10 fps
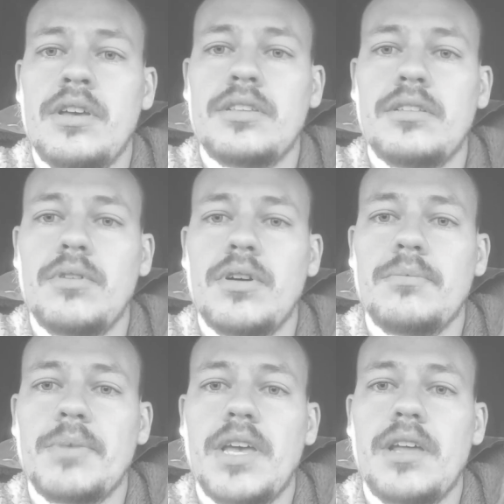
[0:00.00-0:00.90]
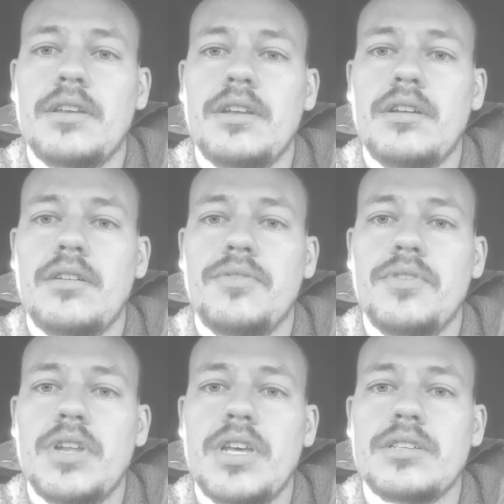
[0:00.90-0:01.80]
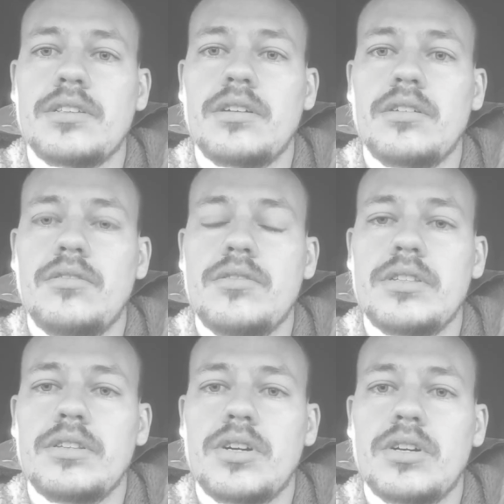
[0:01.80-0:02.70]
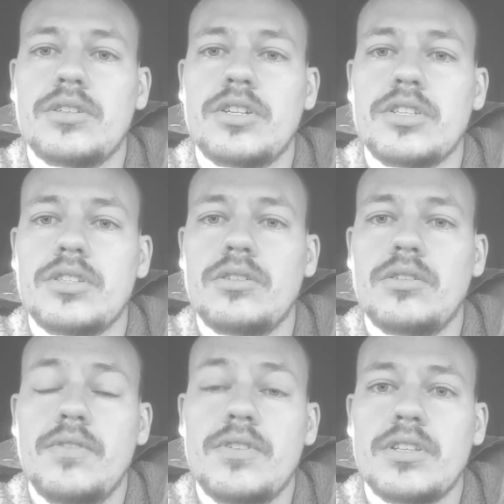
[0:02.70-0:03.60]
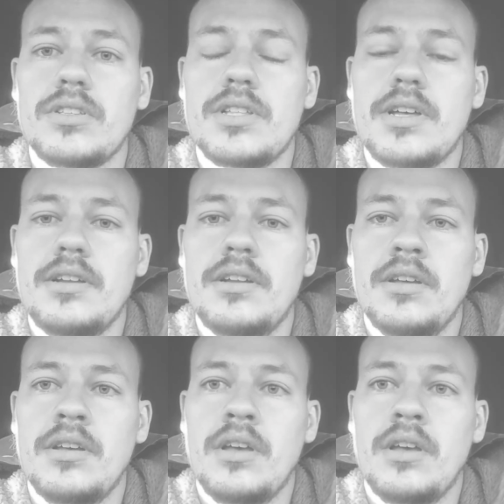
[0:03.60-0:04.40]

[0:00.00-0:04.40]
He said, well, the mechanic did it a few days ago and the truck's just stood since then.